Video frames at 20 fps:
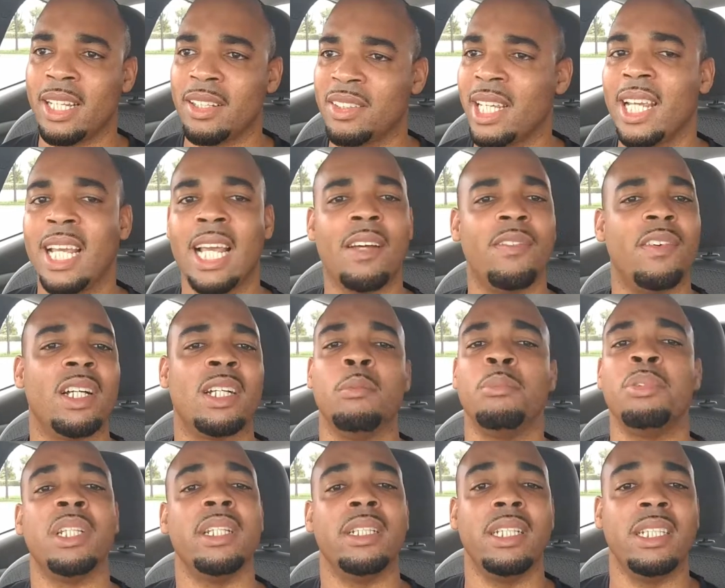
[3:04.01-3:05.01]
They have a
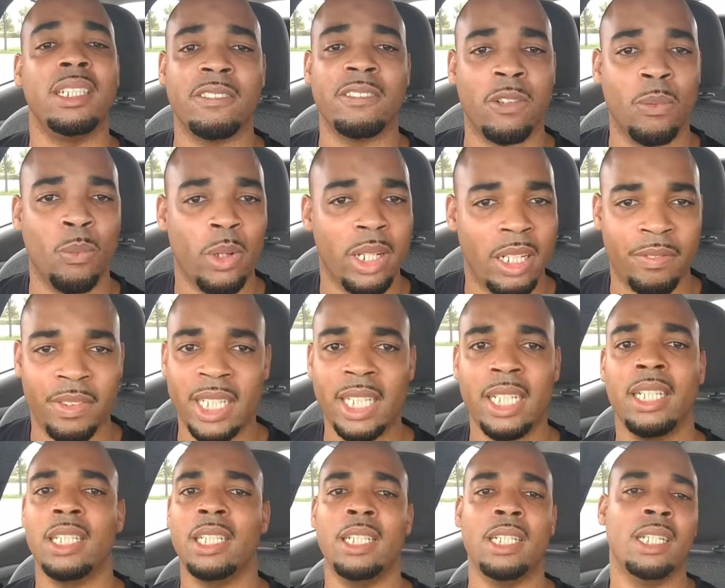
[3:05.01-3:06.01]
completely different way of
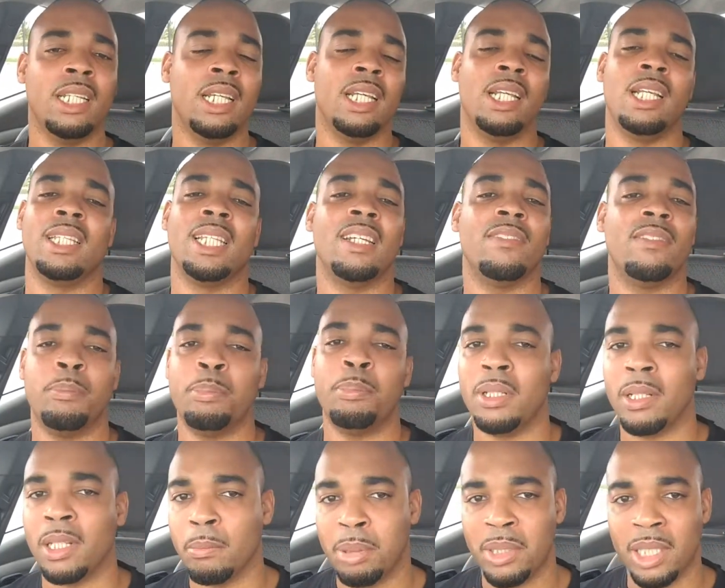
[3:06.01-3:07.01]
eating. They have a
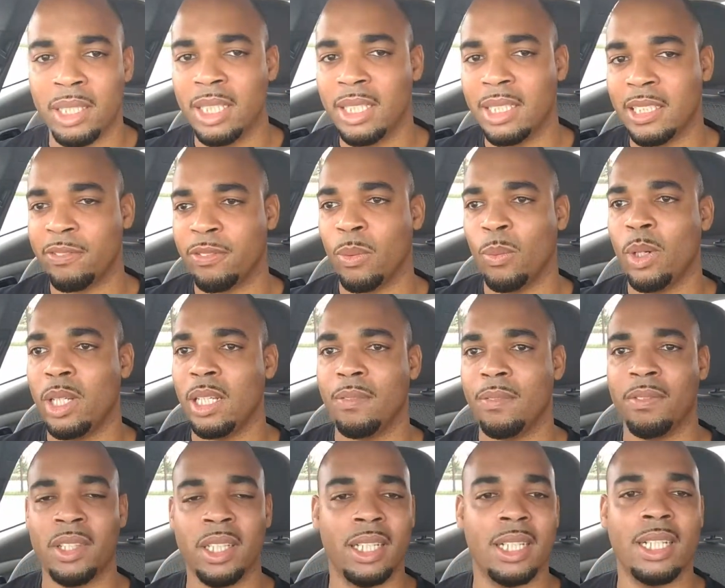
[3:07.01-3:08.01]
completely different way
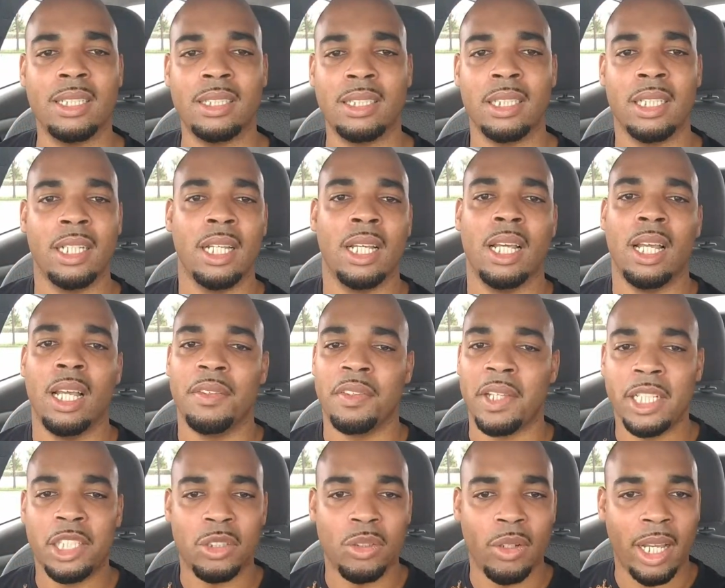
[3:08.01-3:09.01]
of this.
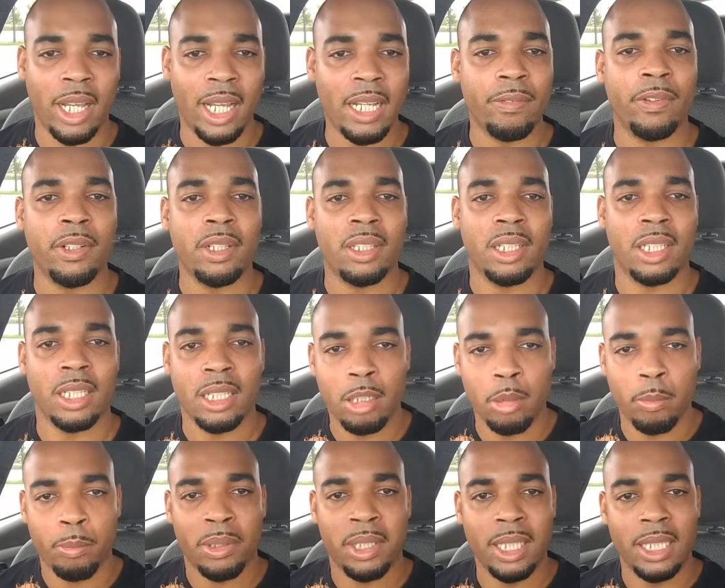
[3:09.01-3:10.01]
They do everything
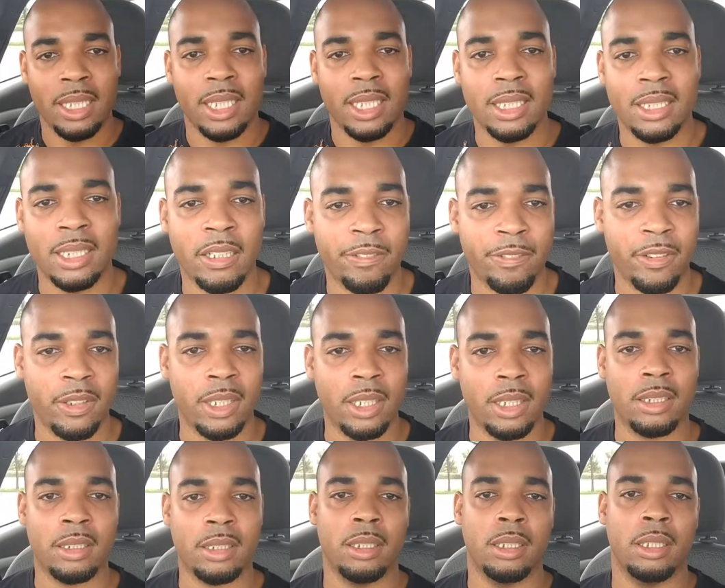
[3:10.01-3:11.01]
completely
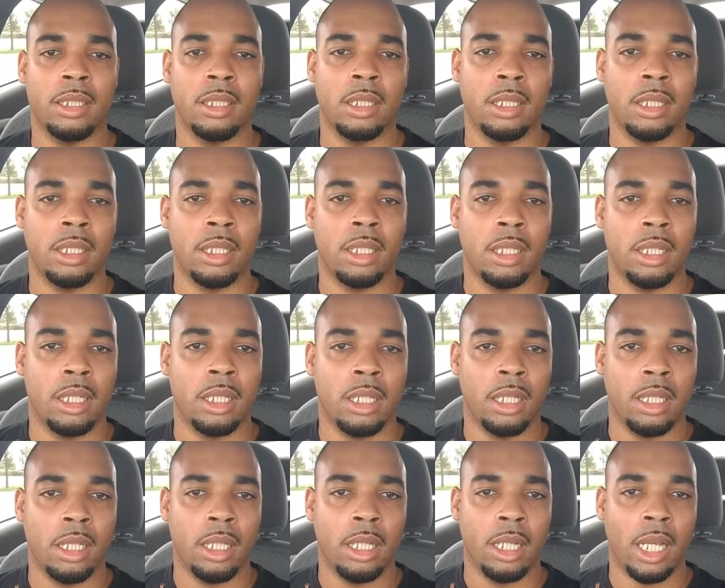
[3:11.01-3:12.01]
different,
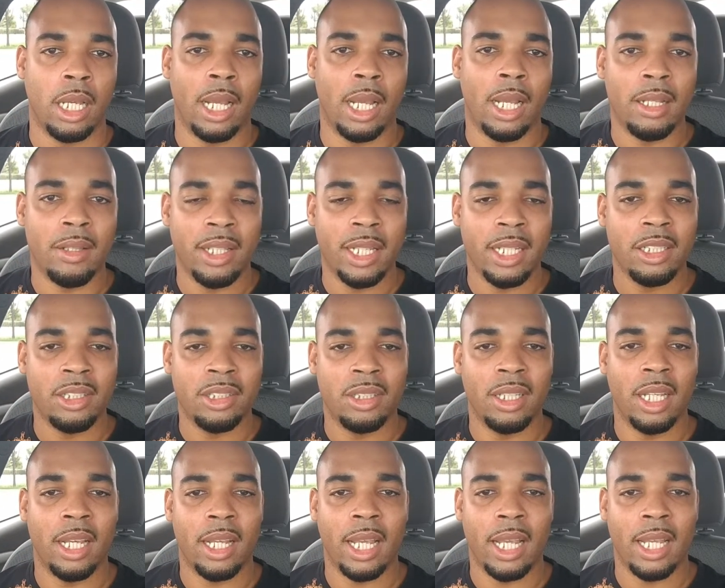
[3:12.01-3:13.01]
and they
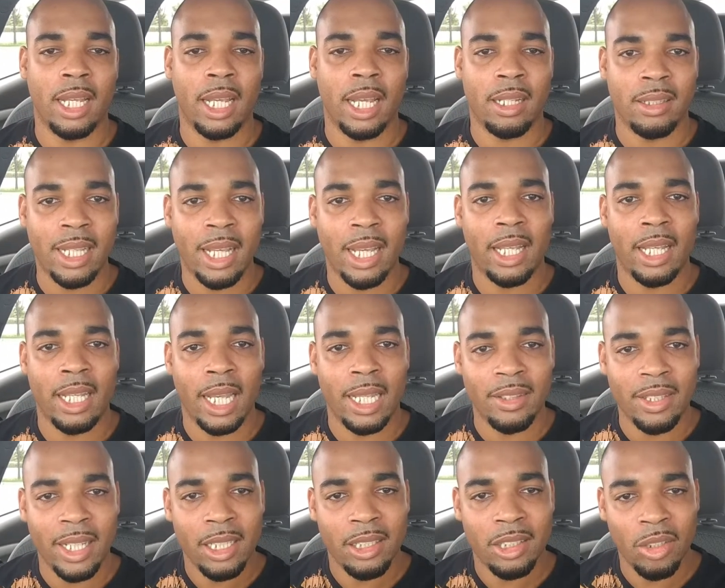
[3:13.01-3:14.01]

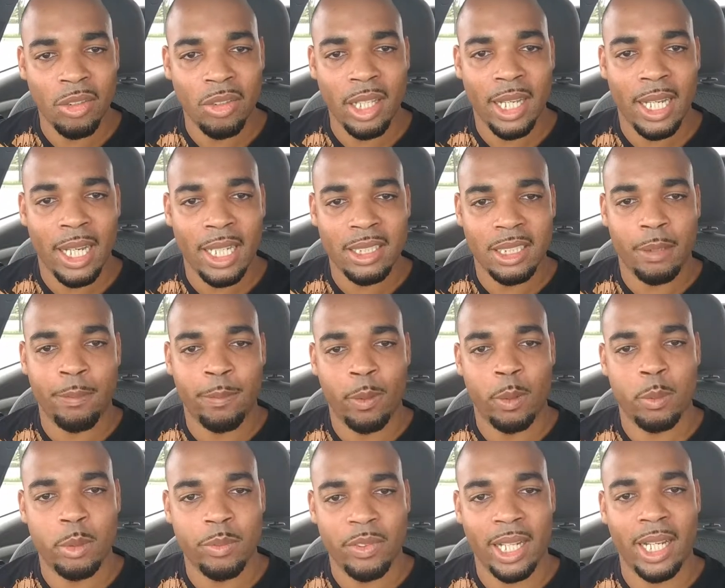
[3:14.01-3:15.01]
do that as a
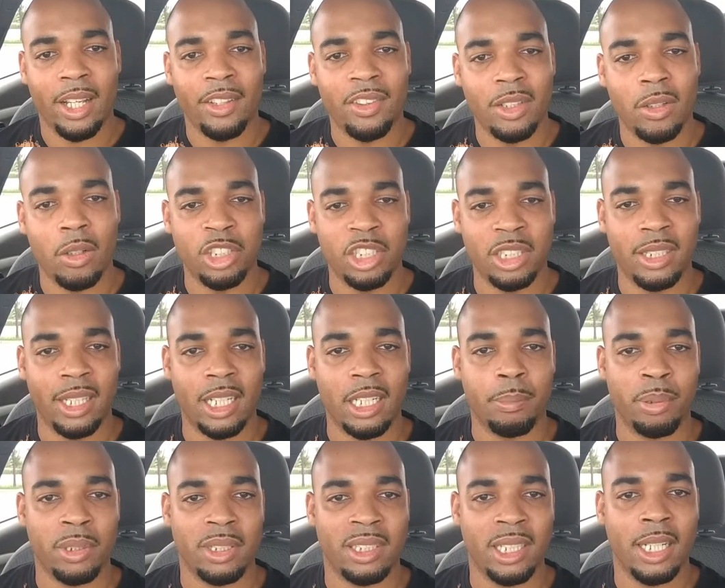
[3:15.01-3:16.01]
form of
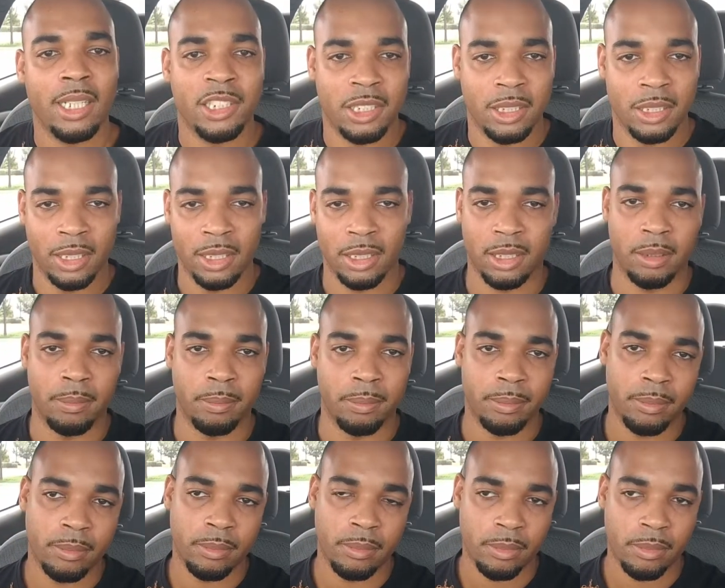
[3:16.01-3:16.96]
ethnogenetic protectionism.